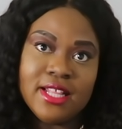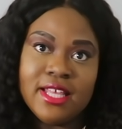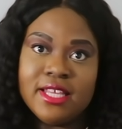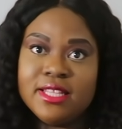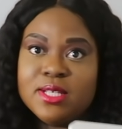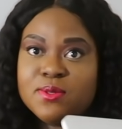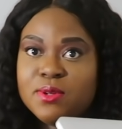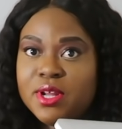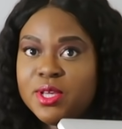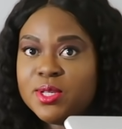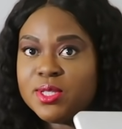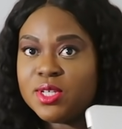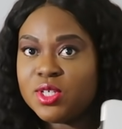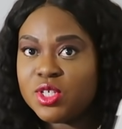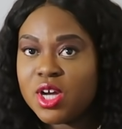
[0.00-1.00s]
Like this one, I
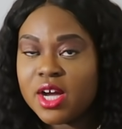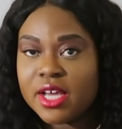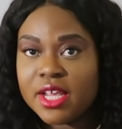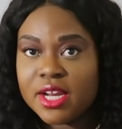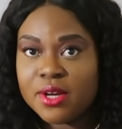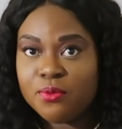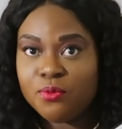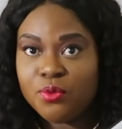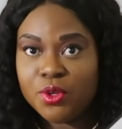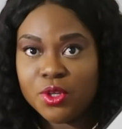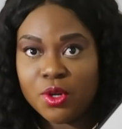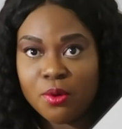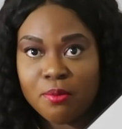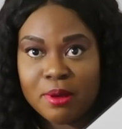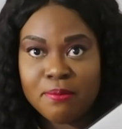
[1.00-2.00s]
used to chuck it in, you
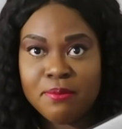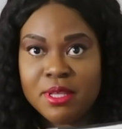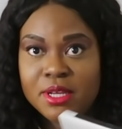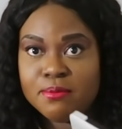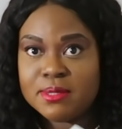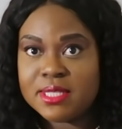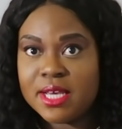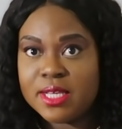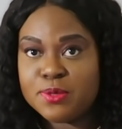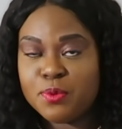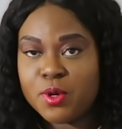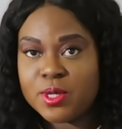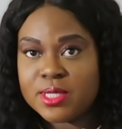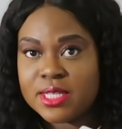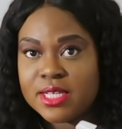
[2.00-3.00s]
know, my medium-sized
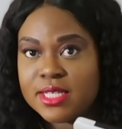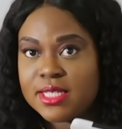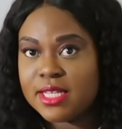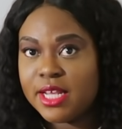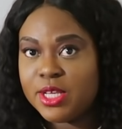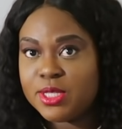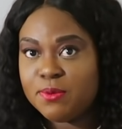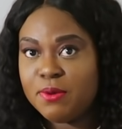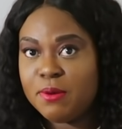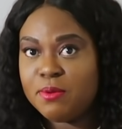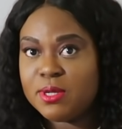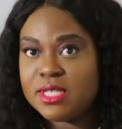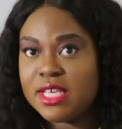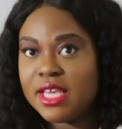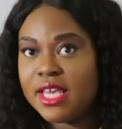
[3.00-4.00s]
purses, and I used to be
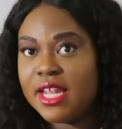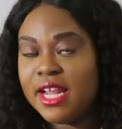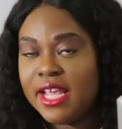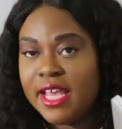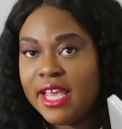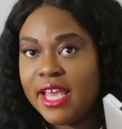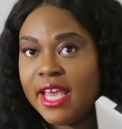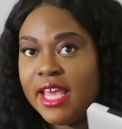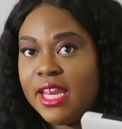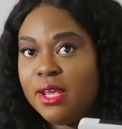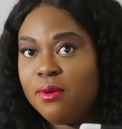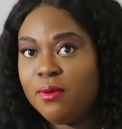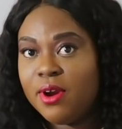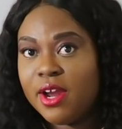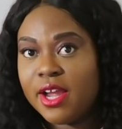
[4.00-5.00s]
able to take it
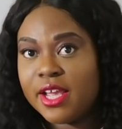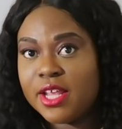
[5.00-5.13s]
anywhere.